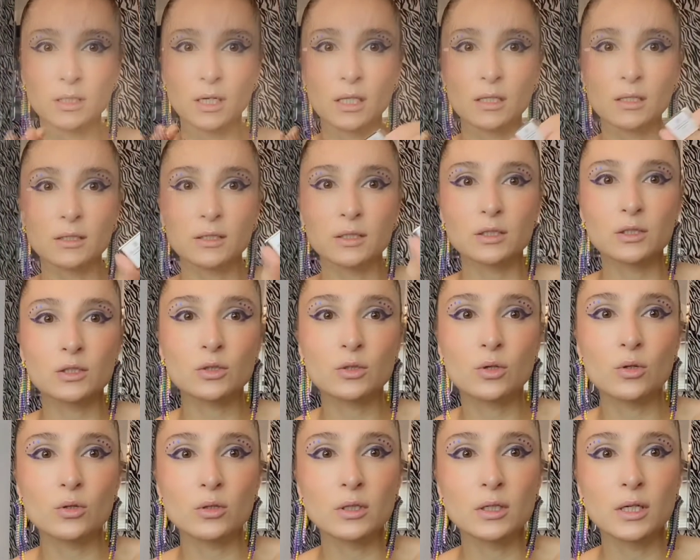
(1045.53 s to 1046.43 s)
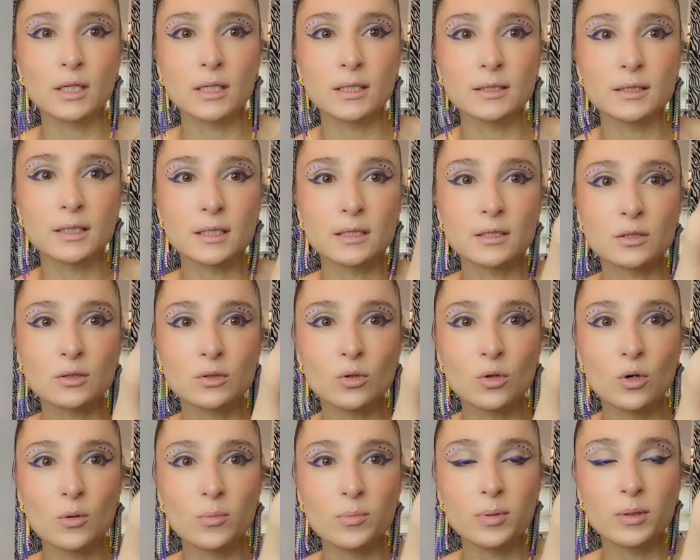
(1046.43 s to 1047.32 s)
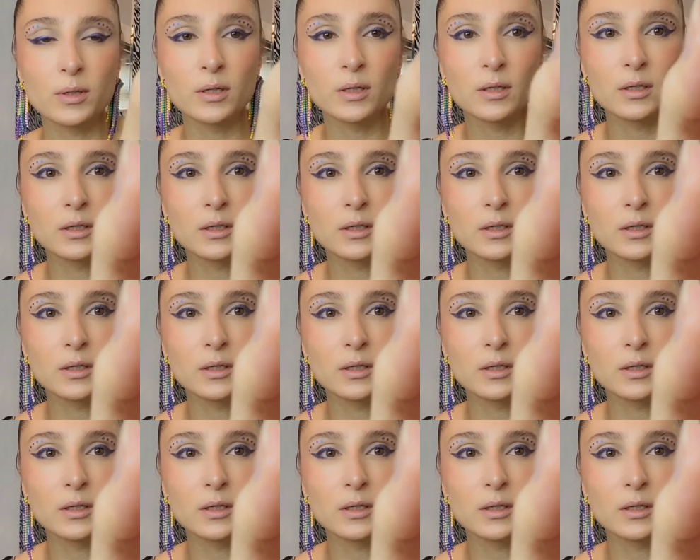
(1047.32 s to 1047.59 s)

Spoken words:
color. It's called Kaleidoscope.